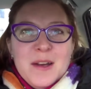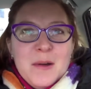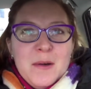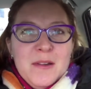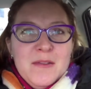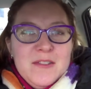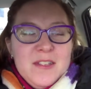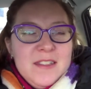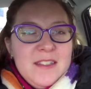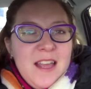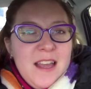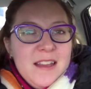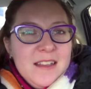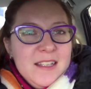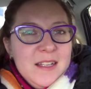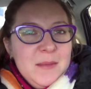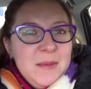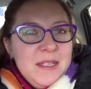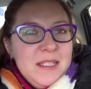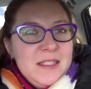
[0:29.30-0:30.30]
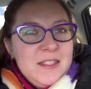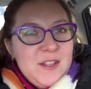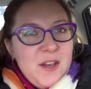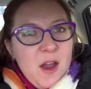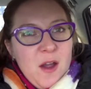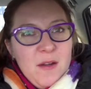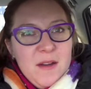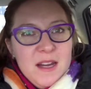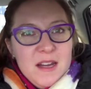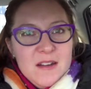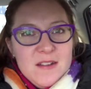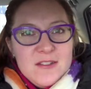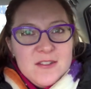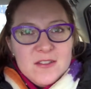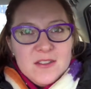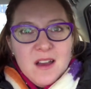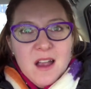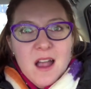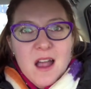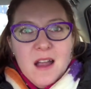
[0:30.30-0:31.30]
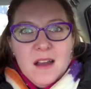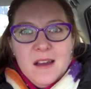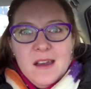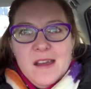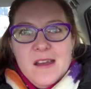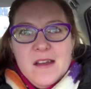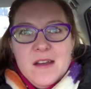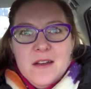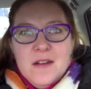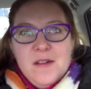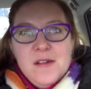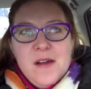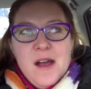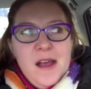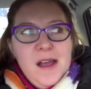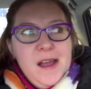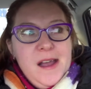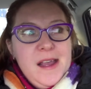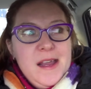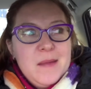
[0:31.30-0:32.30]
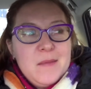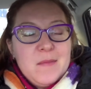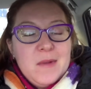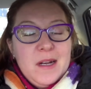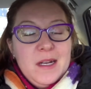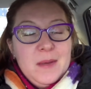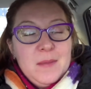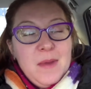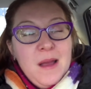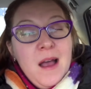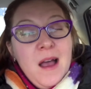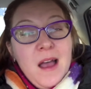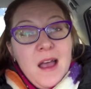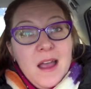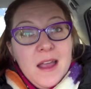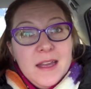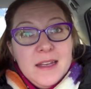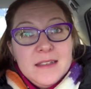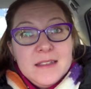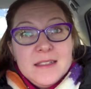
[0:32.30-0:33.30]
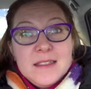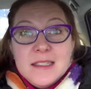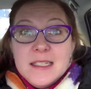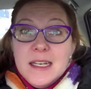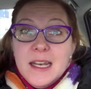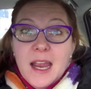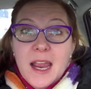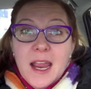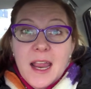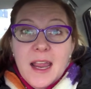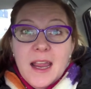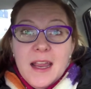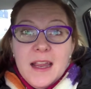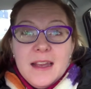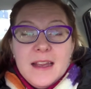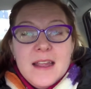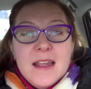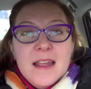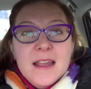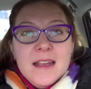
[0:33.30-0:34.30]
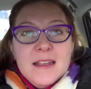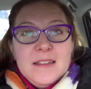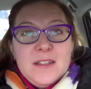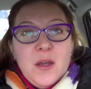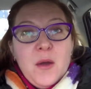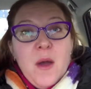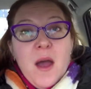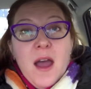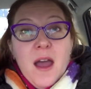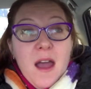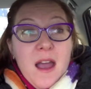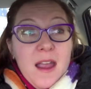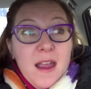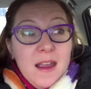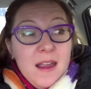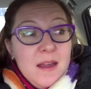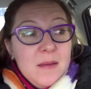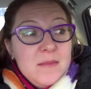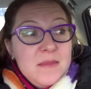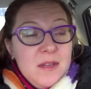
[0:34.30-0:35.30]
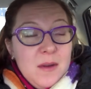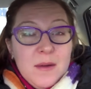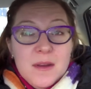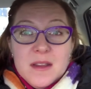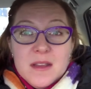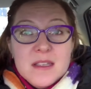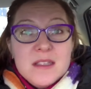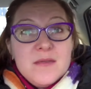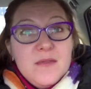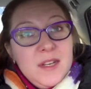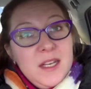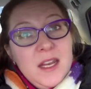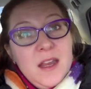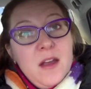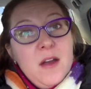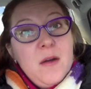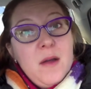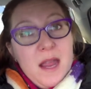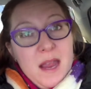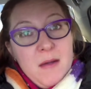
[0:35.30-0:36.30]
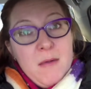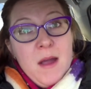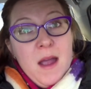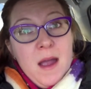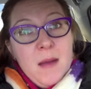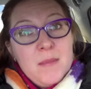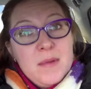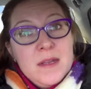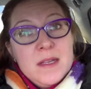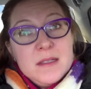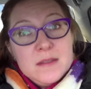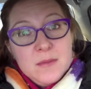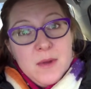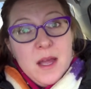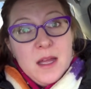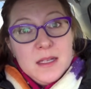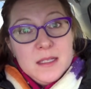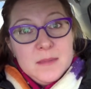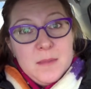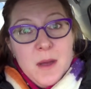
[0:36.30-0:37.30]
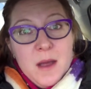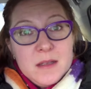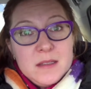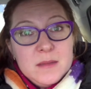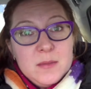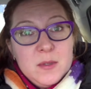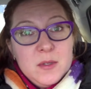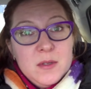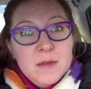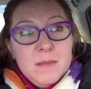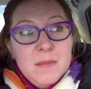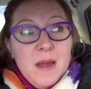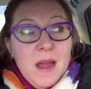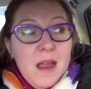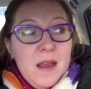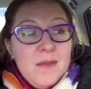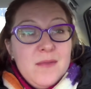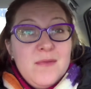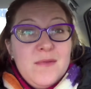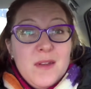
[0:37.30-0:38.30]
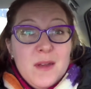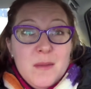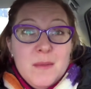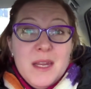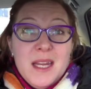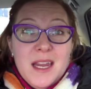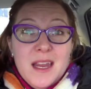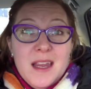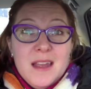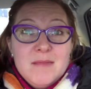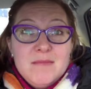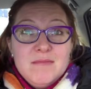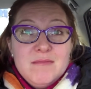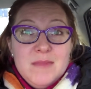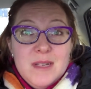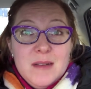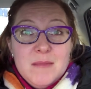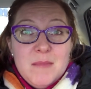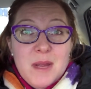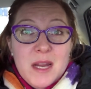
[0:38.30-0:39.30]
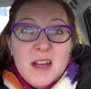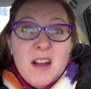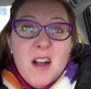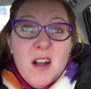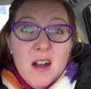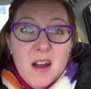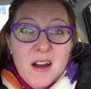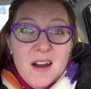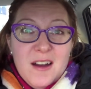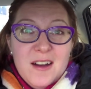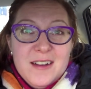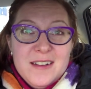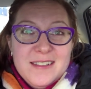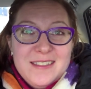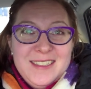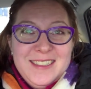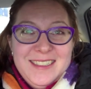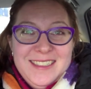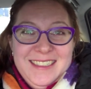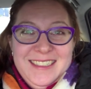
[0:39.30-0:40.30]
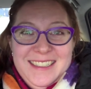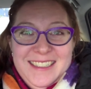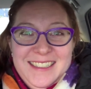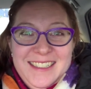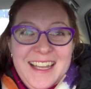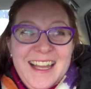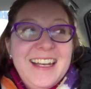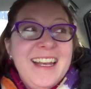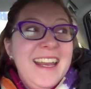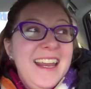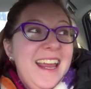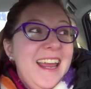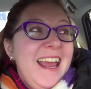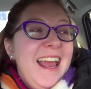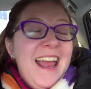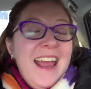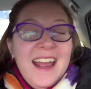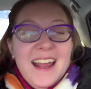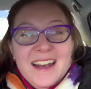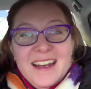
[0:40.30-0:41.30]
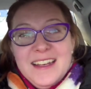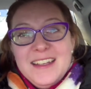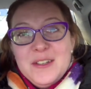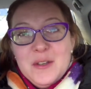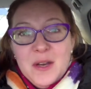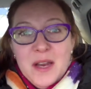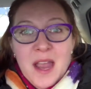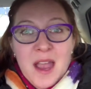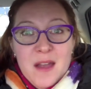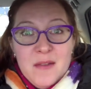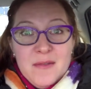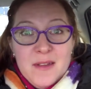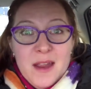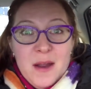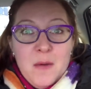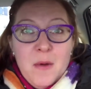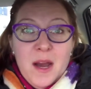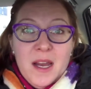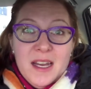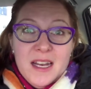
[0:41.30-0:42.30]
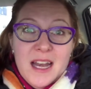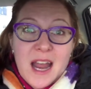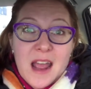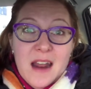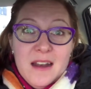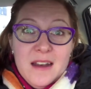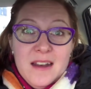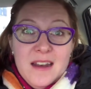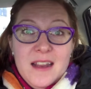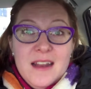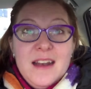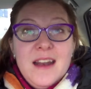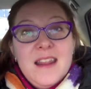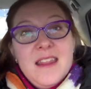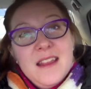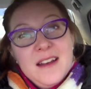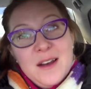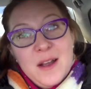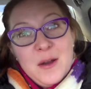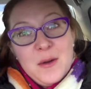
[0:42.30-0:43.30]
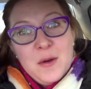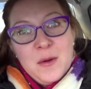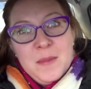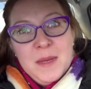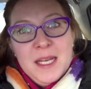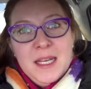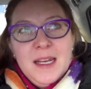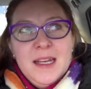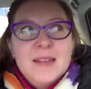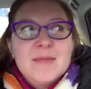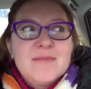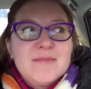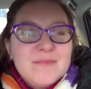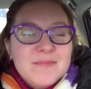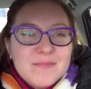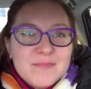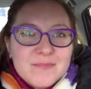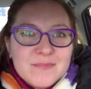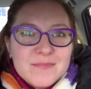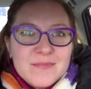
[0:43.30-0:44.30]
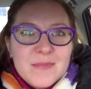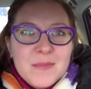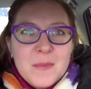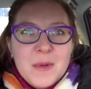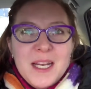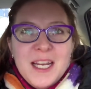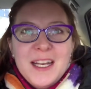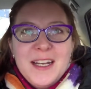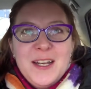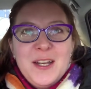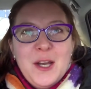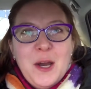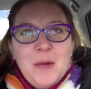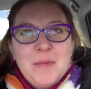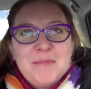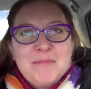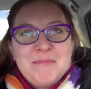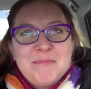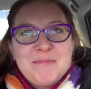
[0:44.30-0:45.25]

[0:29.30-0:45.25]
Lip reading: We've just had a little bit of snow here in Chicago. I am running behind today, and so I am doing this video AWAP as well as possible by filming it in my car and then heading to a cafe where I can edit it and then go to a meeting. What are you gonna do?